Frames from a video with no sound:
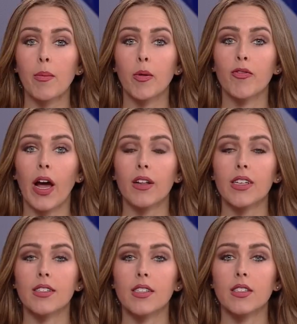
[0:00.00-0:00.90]
Apple
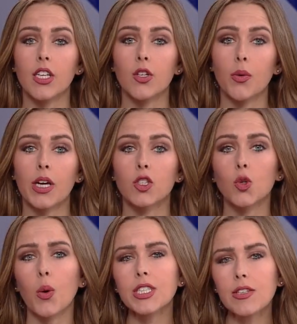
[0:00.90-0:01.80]
Valley is continuing a
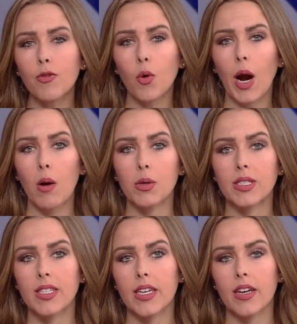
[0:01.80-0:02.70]
24 hour
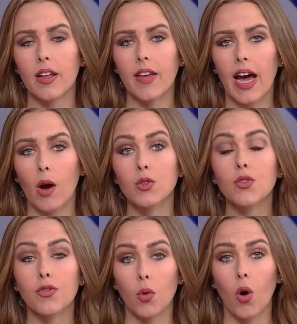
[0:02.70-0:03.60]
sit in on the House
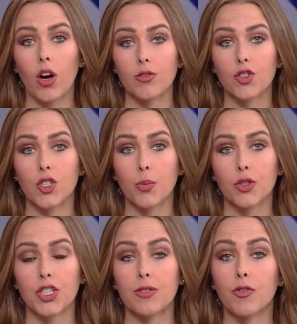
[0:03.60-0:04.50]
floor. She's
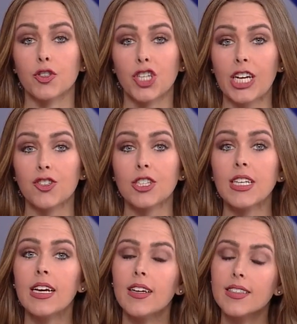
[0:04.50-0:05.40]
pushing for changes
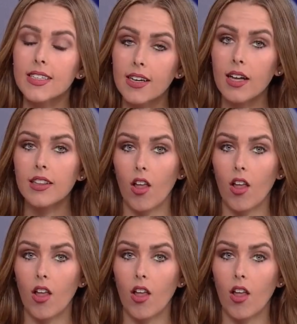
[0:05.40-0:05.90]
to gun